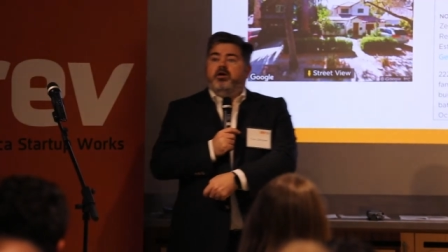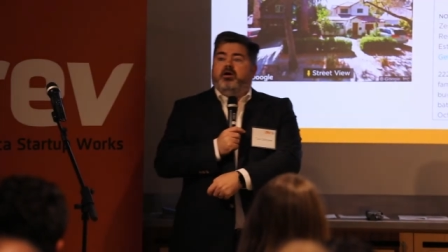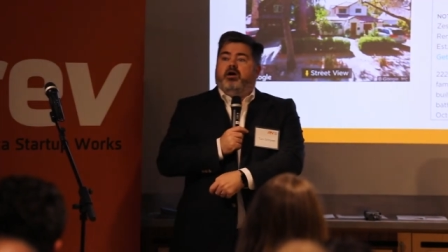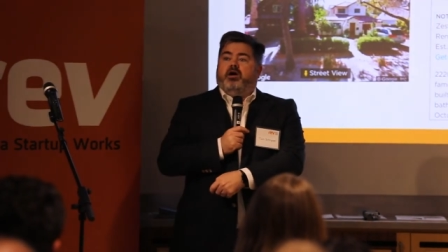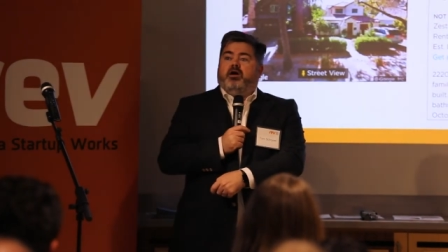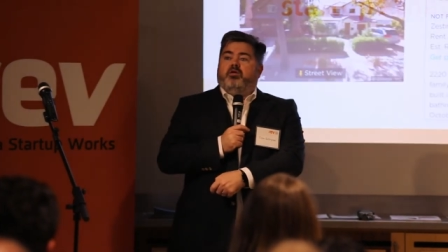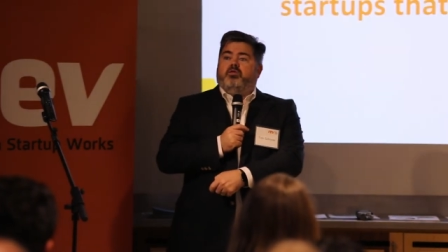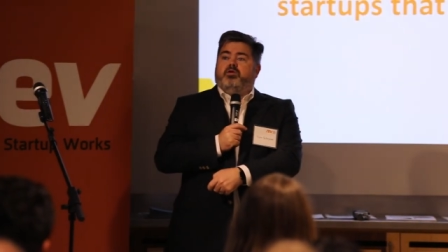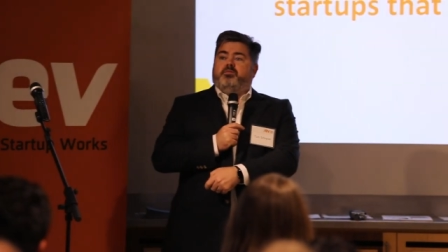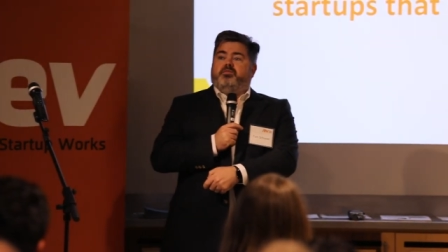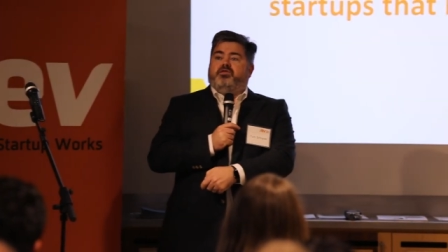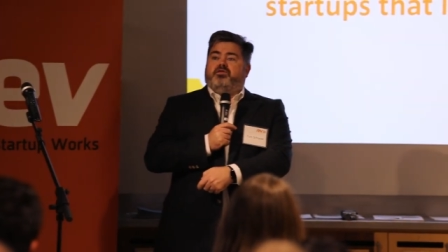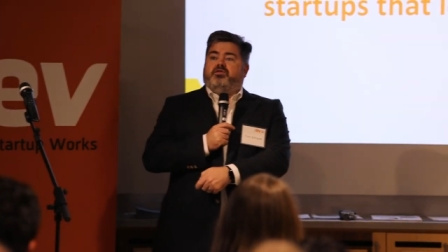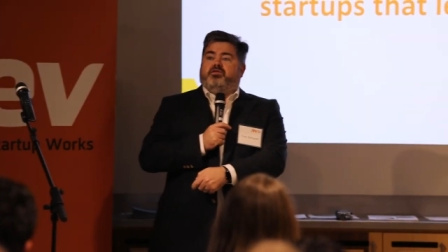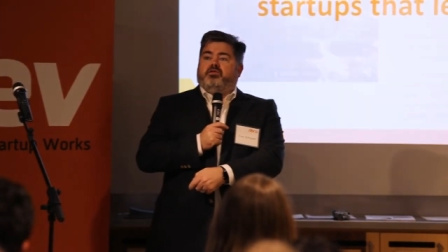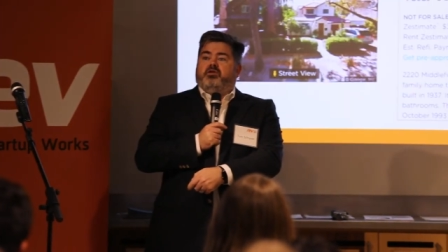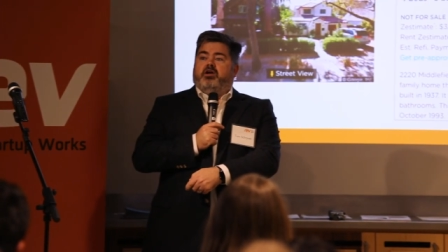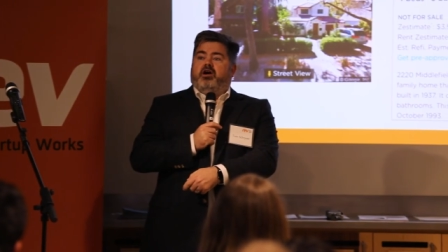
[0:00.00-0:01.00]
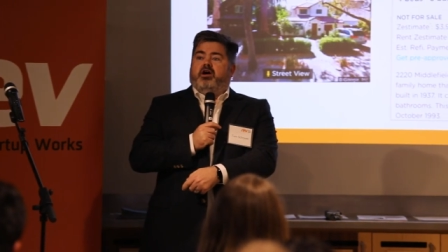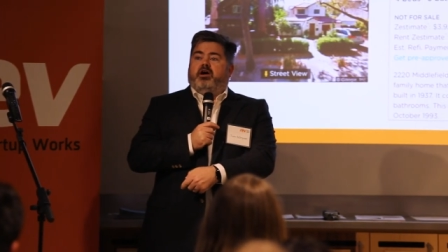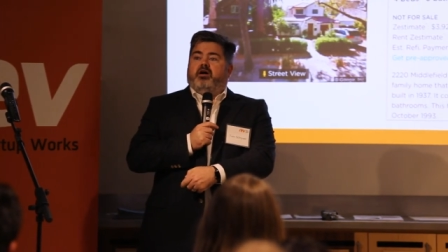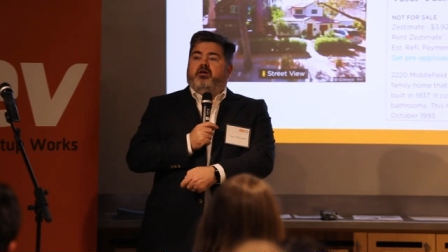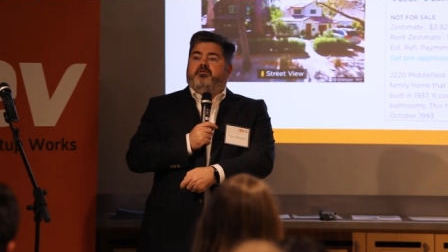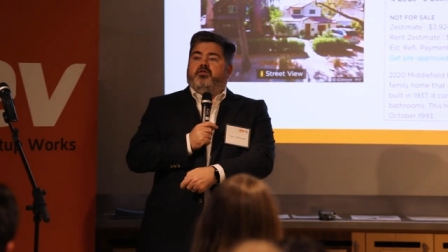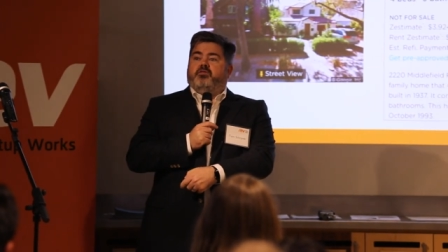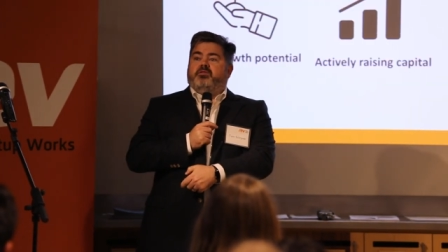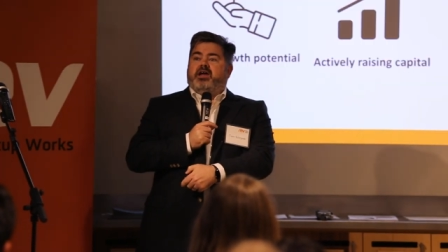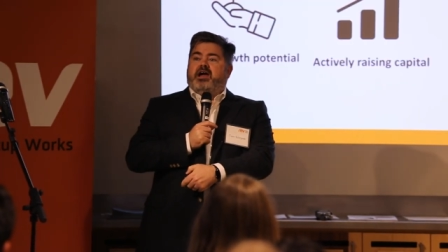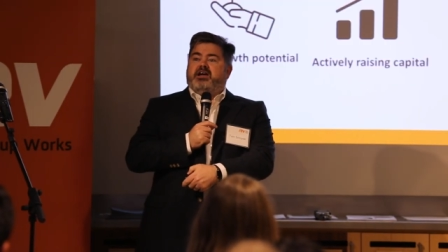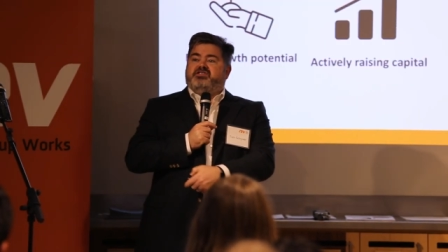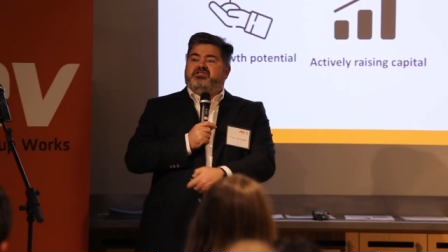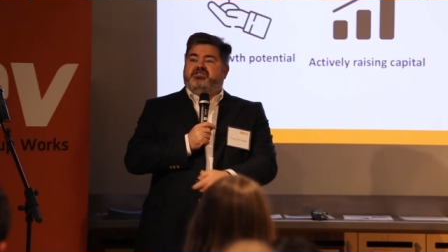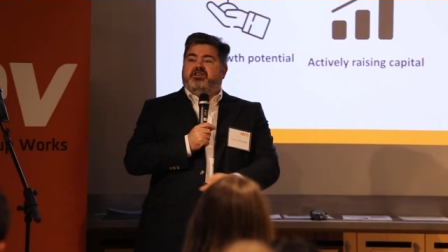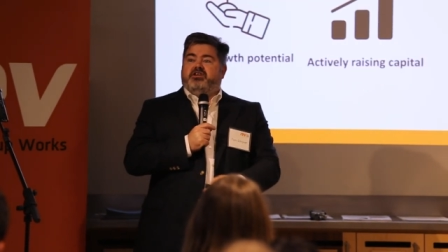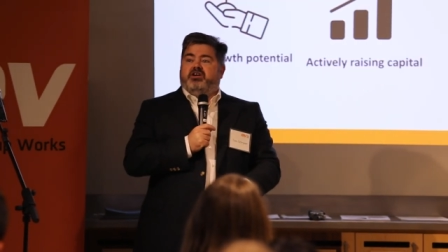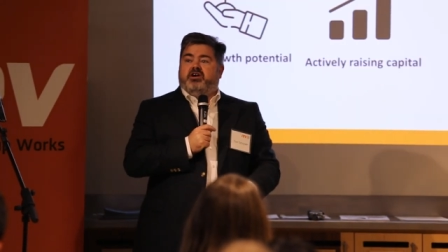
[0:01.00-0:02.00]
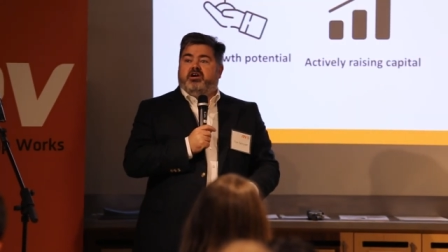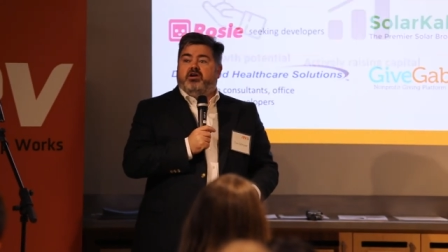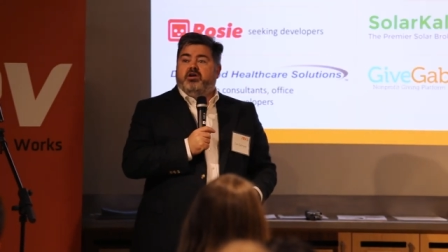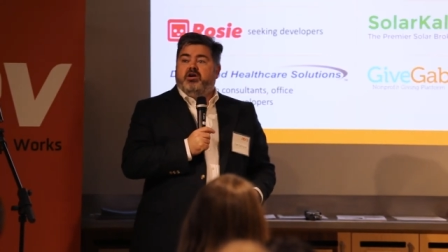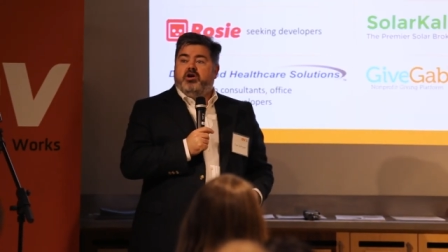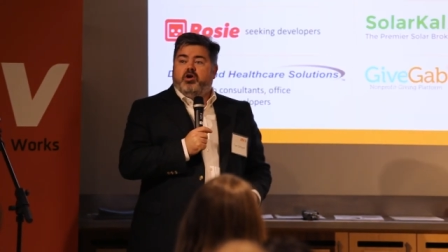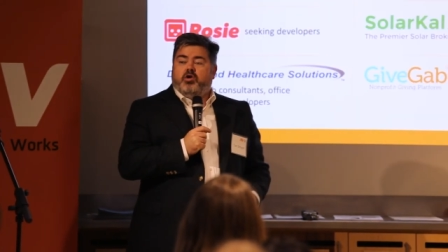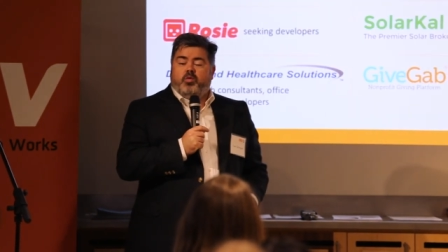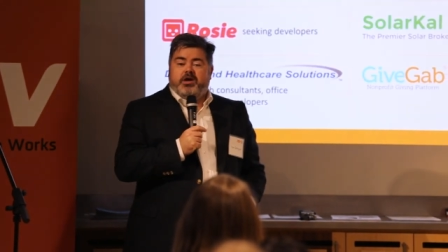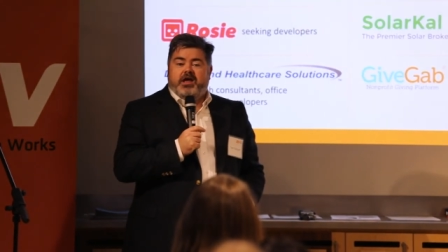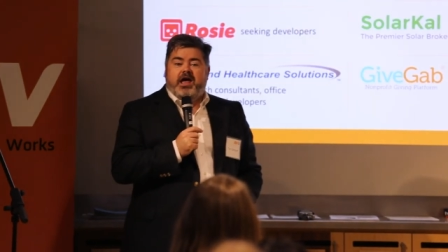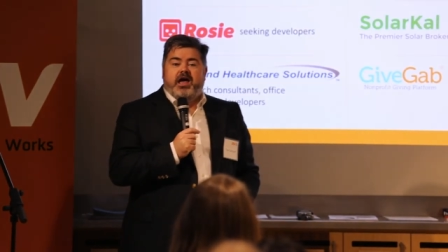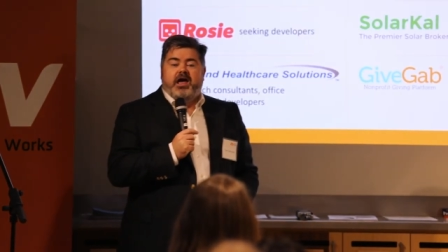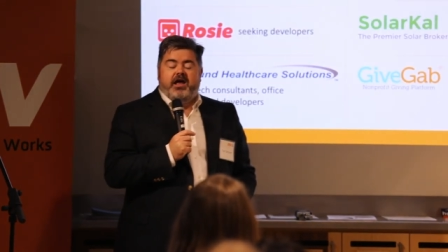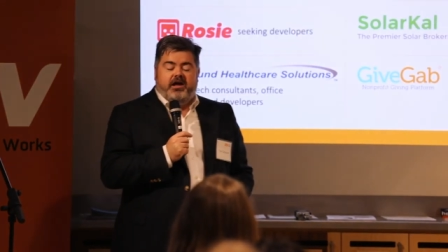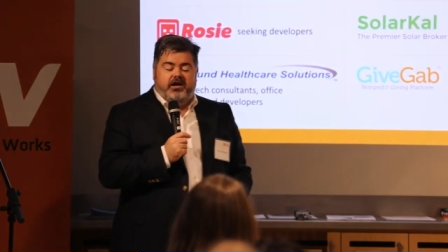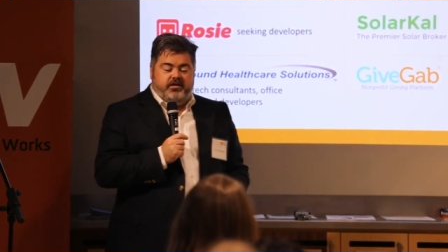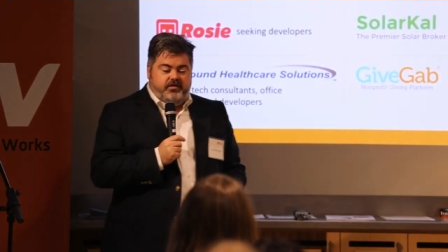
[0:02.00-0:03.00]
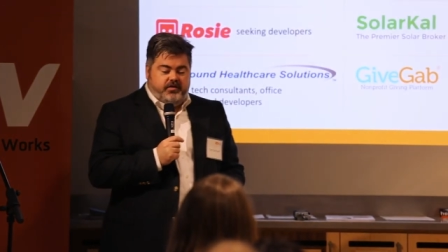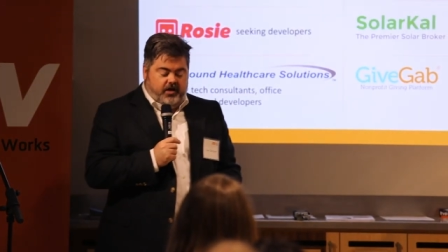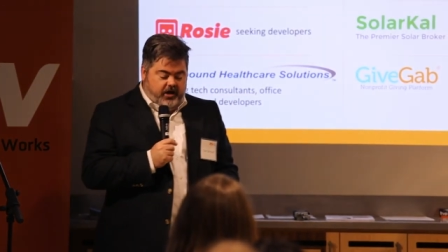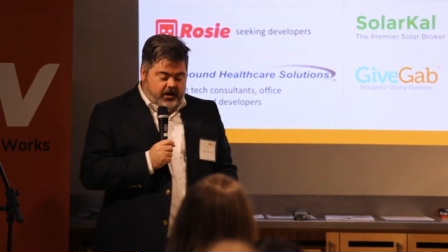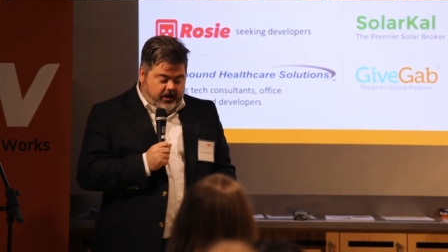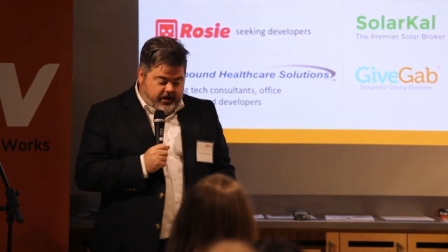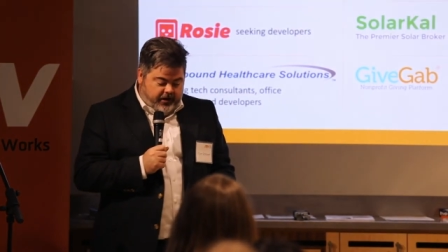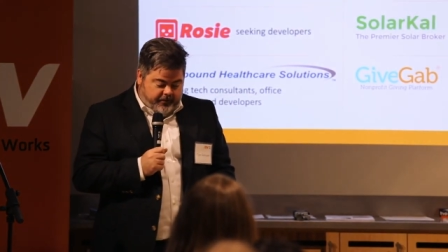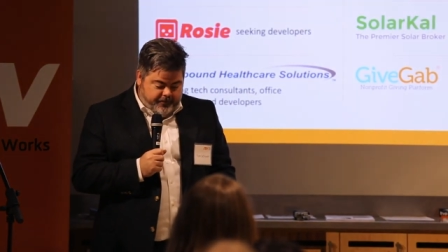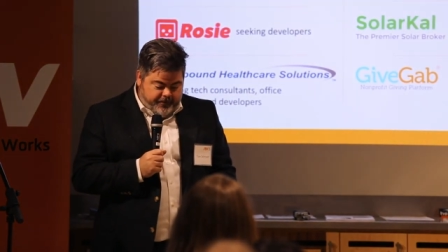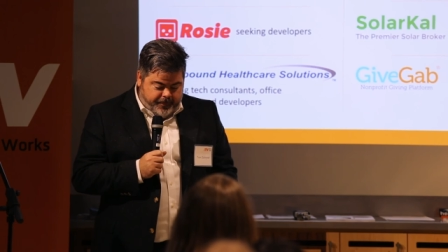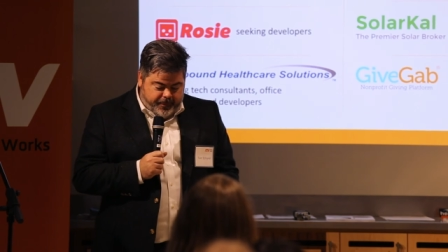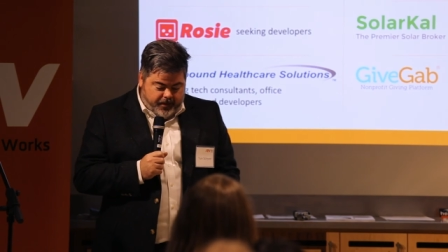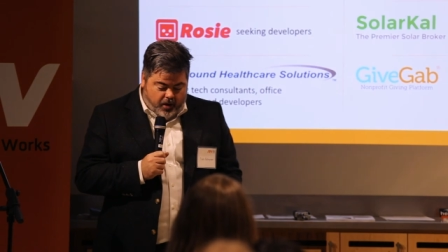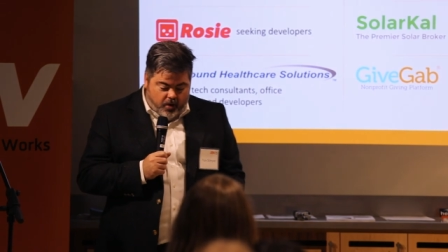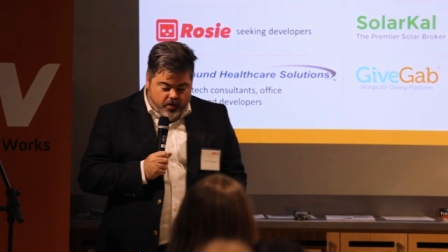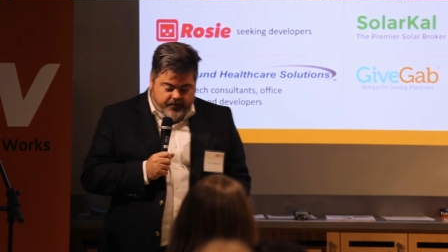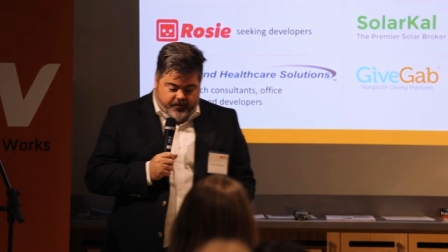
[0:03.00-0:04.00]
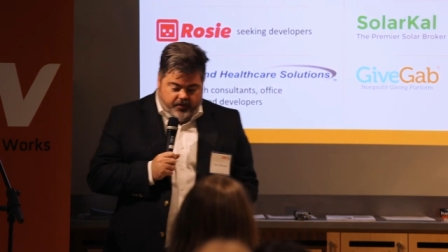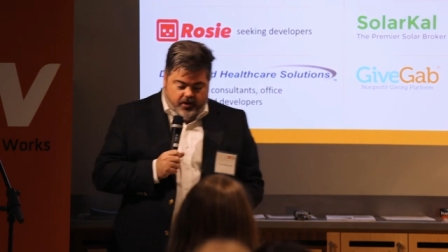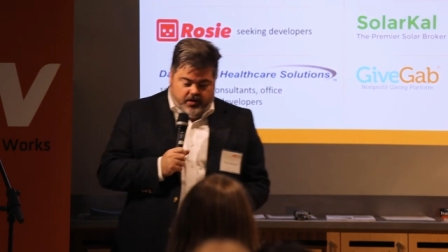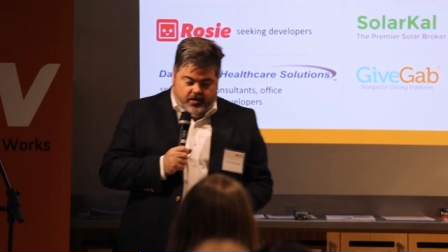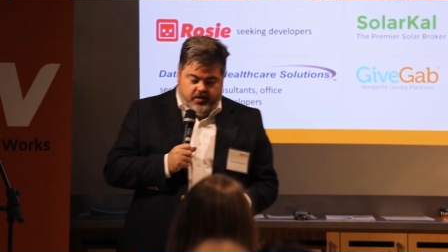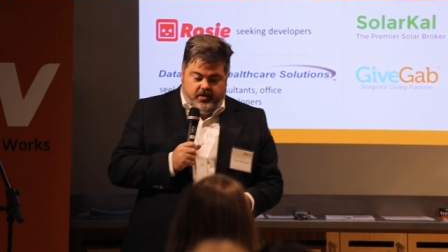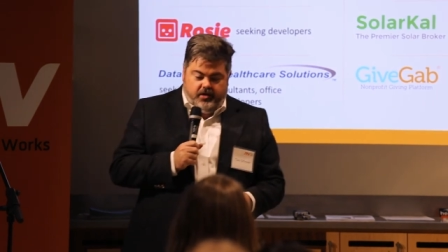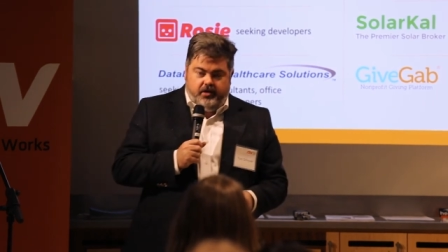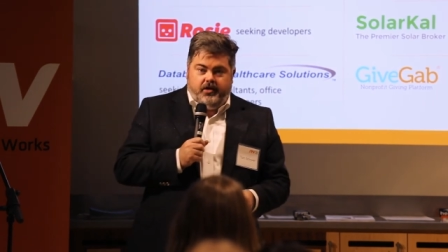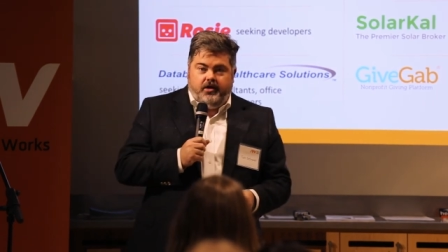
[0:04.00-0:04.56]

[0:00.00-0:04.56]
uh, whoops, uh, from last year, we had um, over